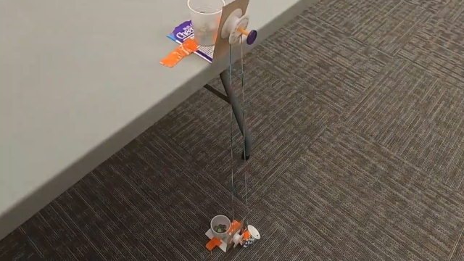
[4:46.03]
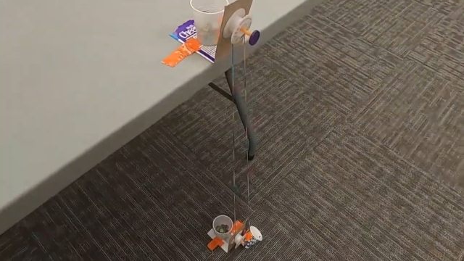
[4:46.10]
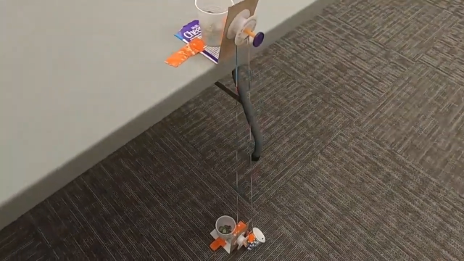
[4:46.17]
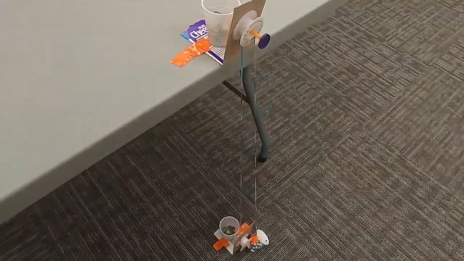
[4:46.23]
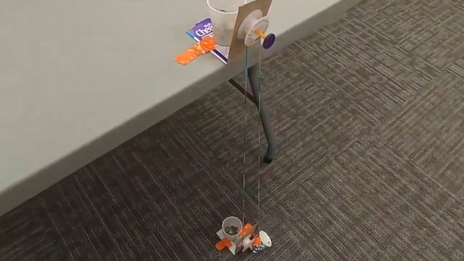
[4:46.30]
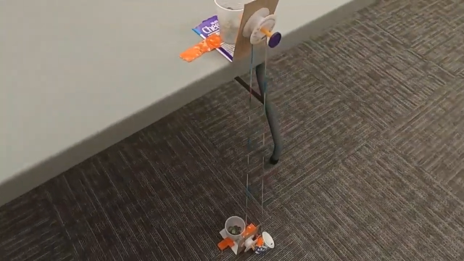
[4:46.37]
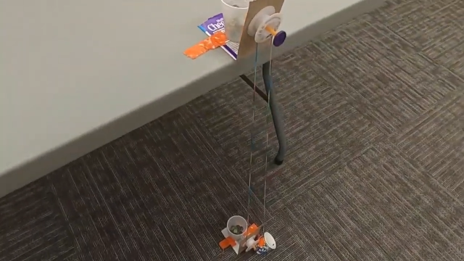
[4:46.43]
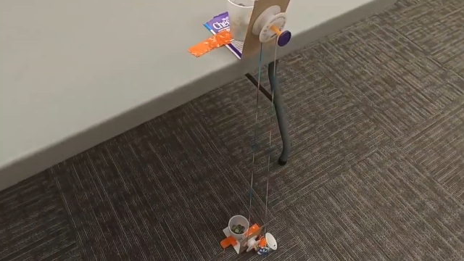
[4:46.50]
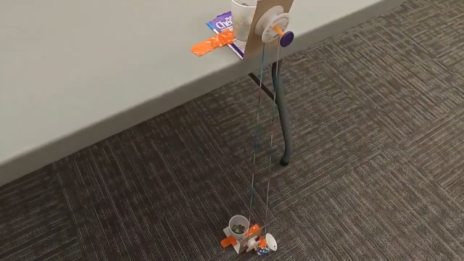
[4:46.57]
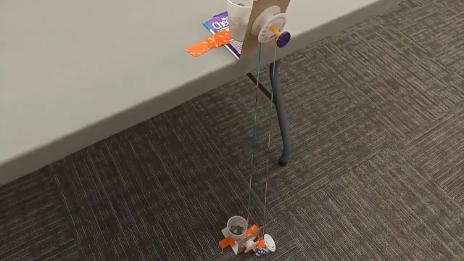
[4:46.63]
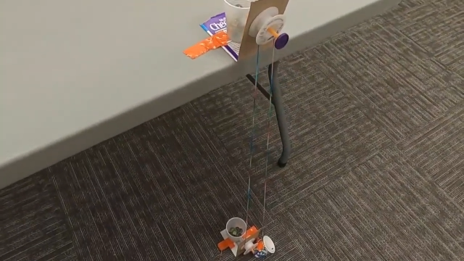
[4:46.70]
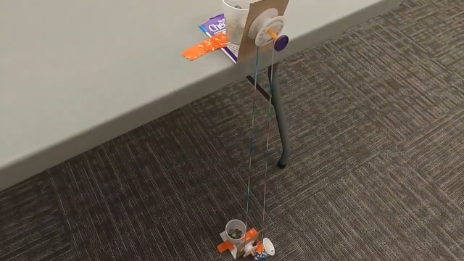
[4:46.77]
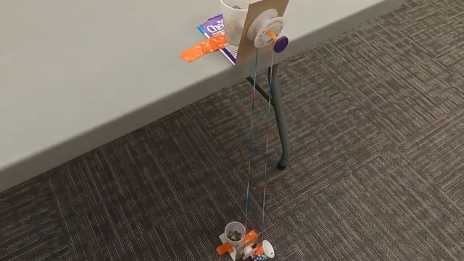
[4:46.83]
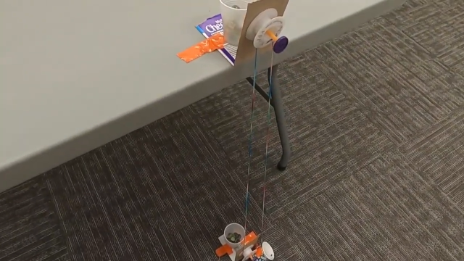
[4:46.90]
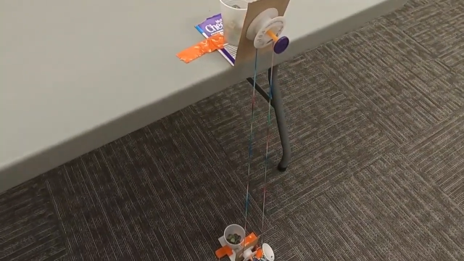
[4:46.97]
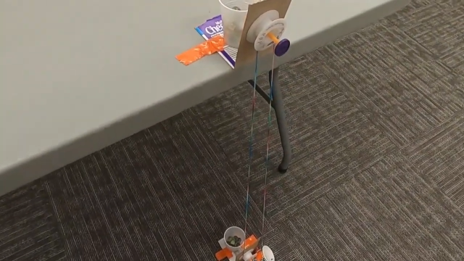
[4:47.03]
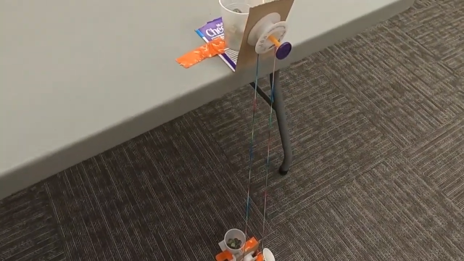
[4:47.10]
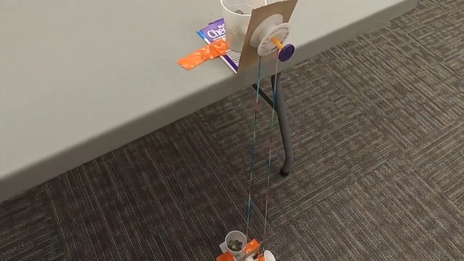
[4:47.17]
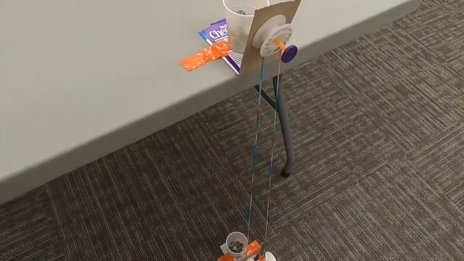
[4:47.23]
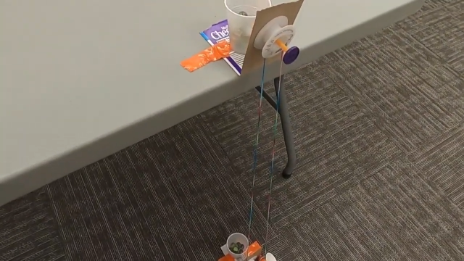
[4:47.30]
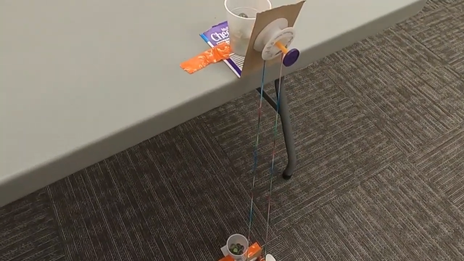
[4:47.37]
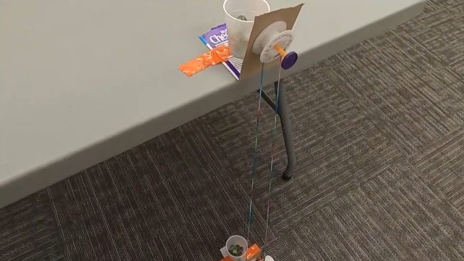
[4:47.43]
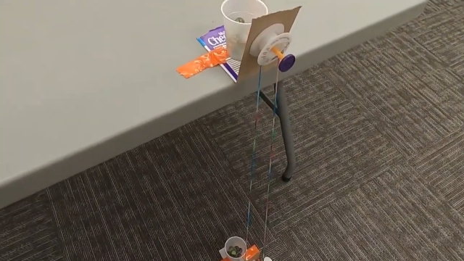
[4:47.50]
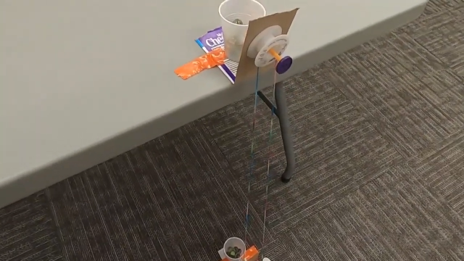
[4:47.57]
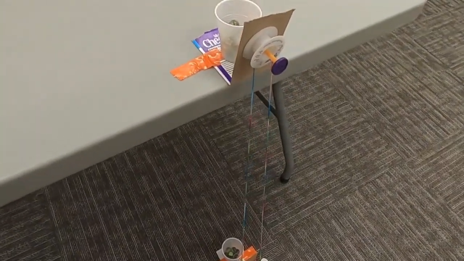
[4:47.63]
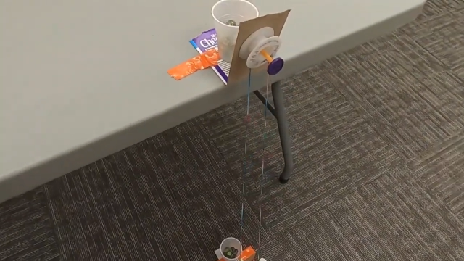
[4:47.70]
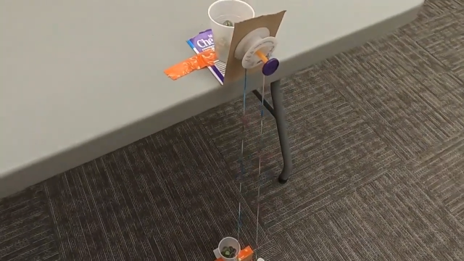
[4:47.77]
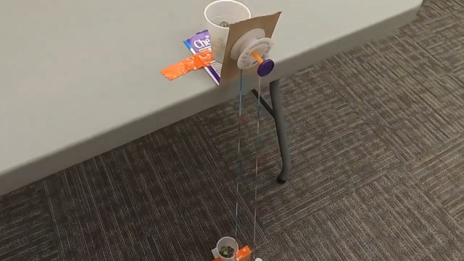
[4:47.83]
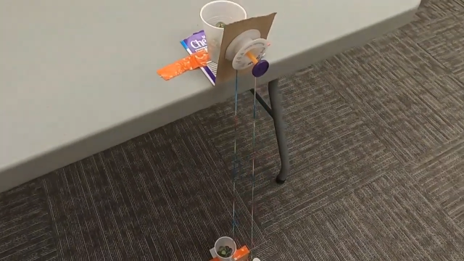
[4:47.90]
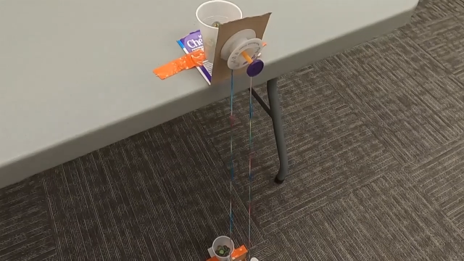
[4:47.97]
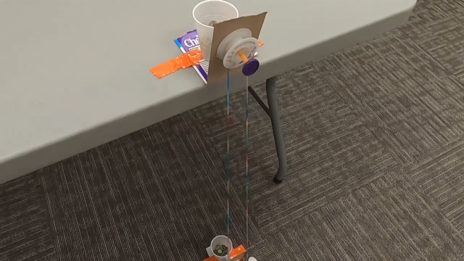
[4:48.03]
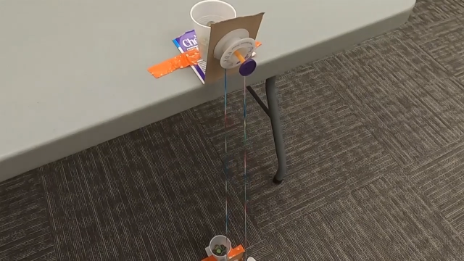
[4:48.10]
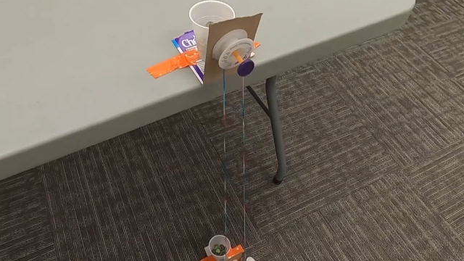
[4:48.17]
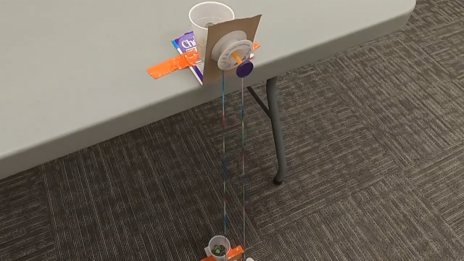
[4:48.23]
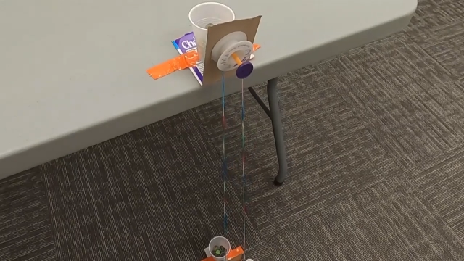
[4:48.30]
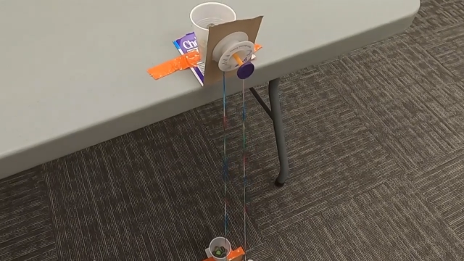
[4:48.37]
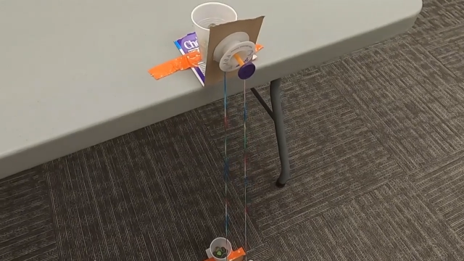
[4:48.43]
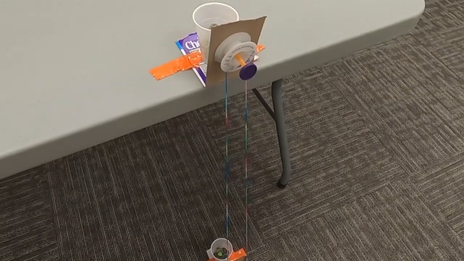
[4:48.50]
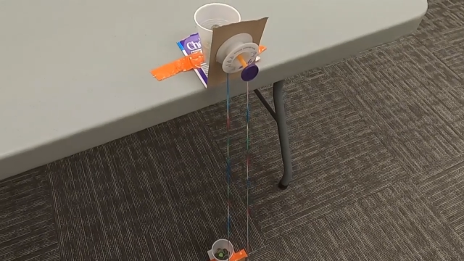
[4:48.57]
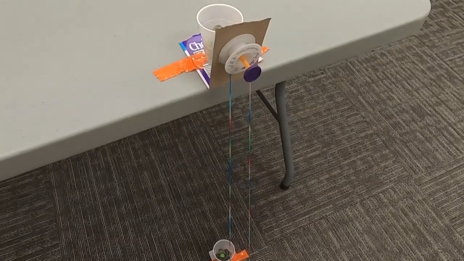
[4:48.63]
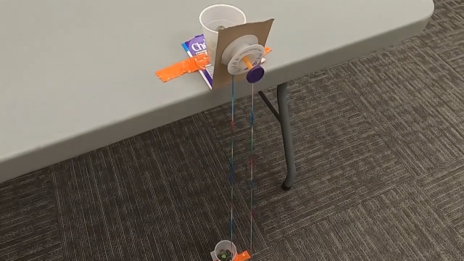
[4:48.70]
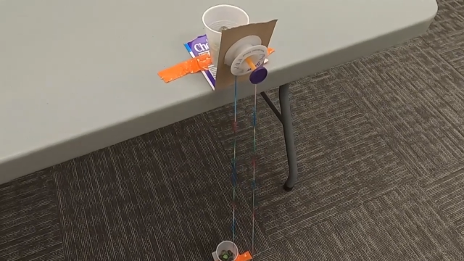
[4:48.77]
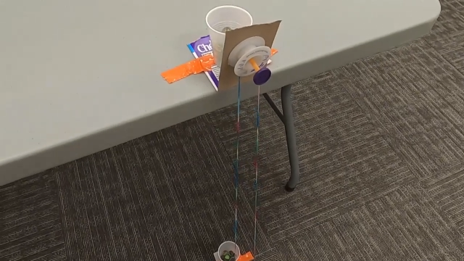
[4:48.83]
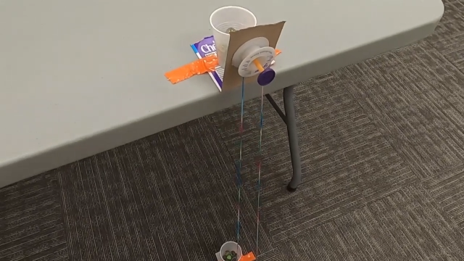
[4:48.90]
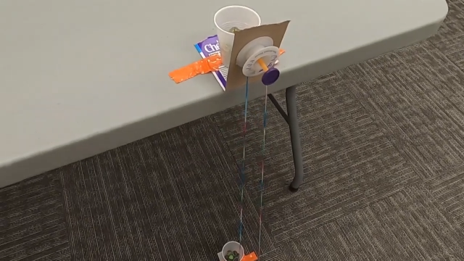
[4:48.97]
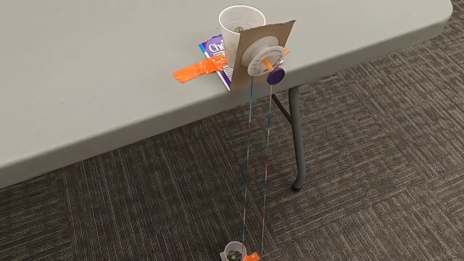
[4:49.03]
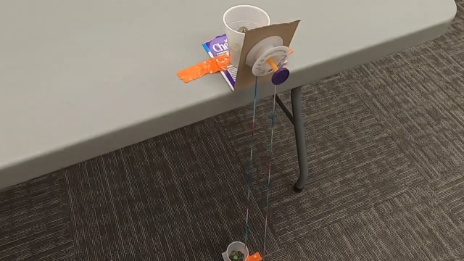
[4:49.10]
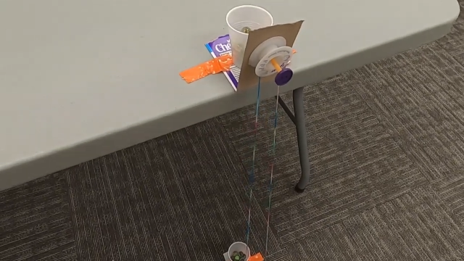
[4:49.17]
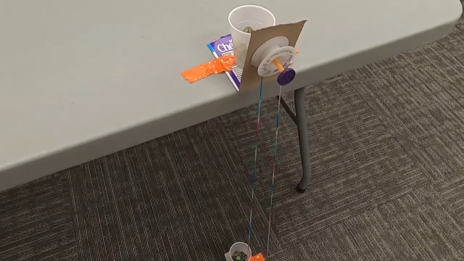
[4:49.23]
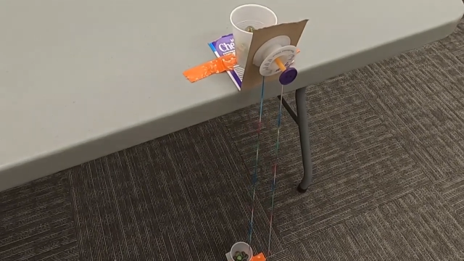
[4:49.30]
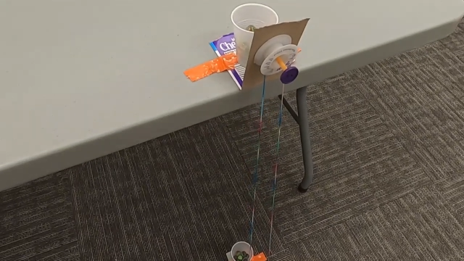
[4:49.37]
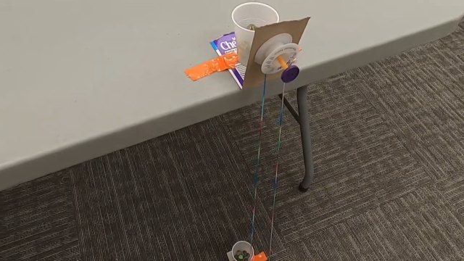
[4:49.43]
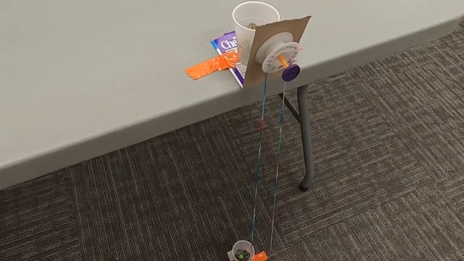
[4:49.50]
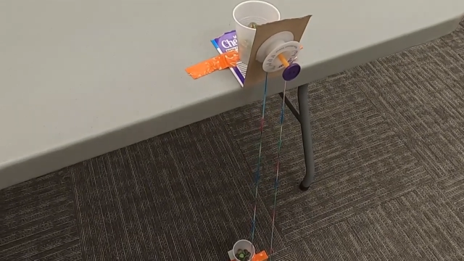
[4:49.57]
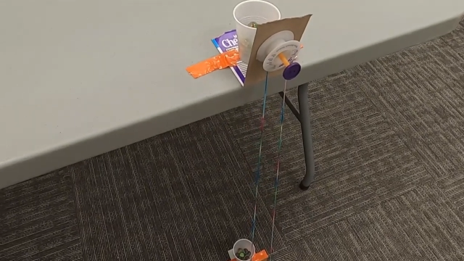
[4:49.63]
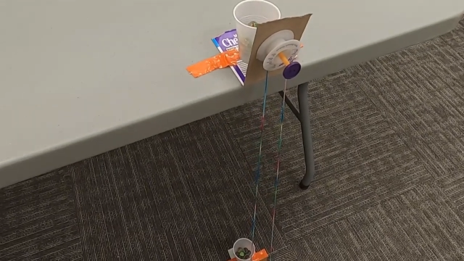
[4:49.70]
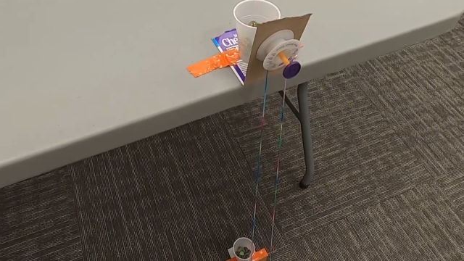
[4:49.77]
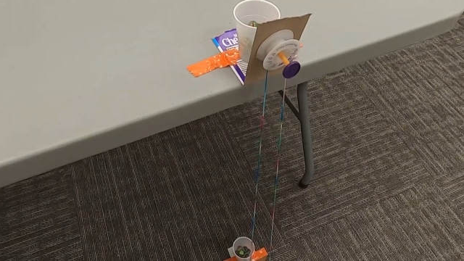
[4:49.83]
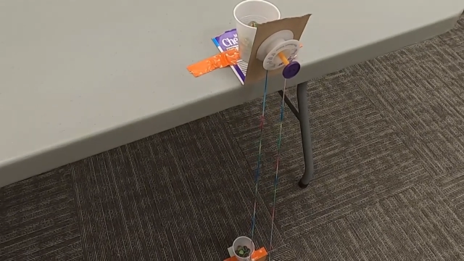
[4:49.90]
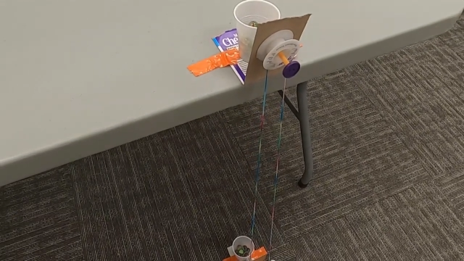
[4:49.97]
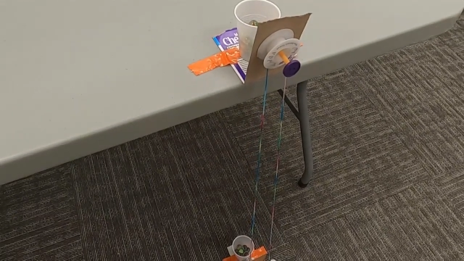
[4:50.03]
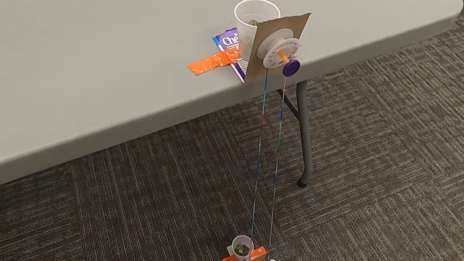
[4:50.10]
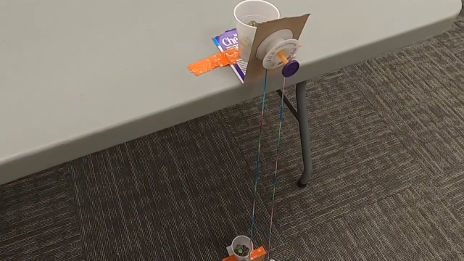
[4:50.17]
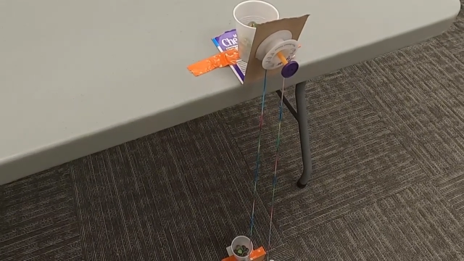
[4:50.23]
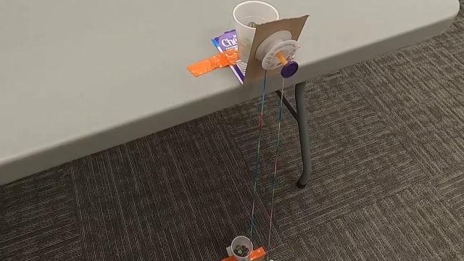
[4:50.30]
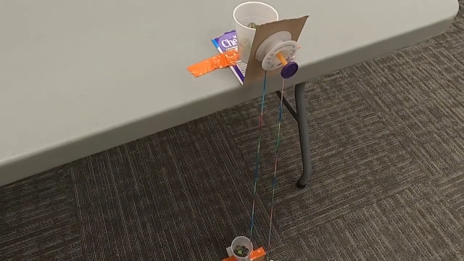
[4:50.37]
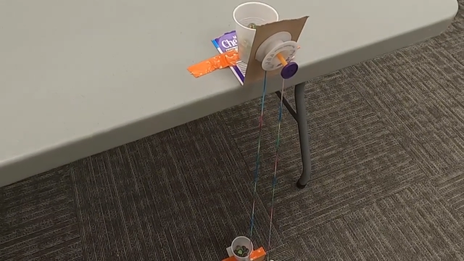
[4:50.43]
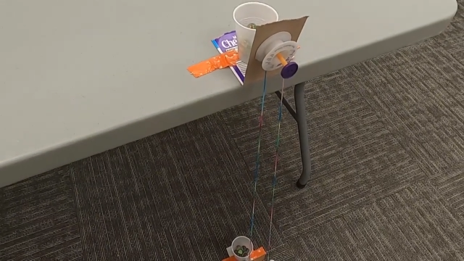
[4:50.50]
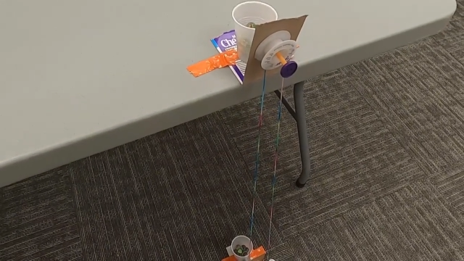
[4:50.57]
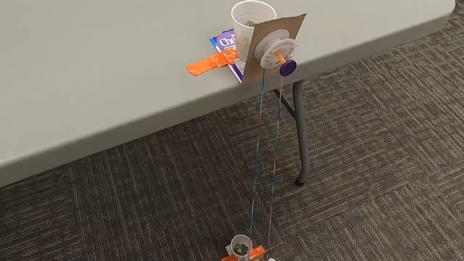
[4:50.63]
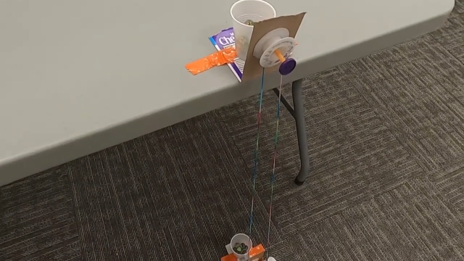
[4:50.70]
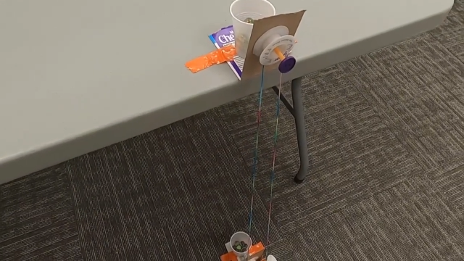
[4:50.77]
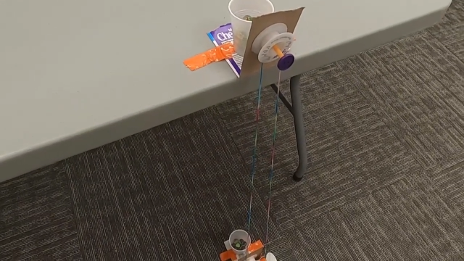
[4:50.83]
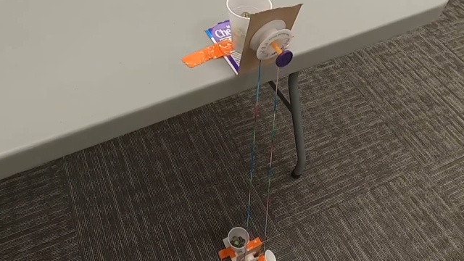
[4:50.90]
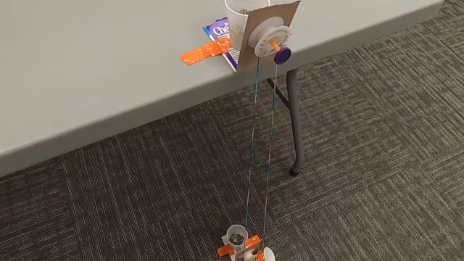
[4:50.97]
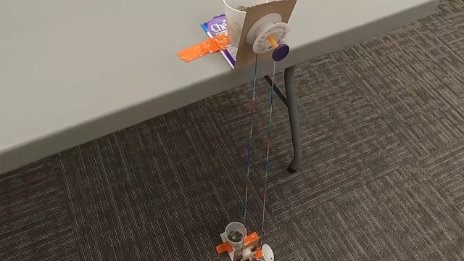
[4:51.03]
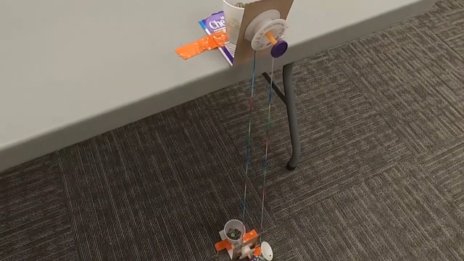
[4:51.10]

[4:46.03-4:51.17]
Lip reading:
Nobody's mouth can be seen.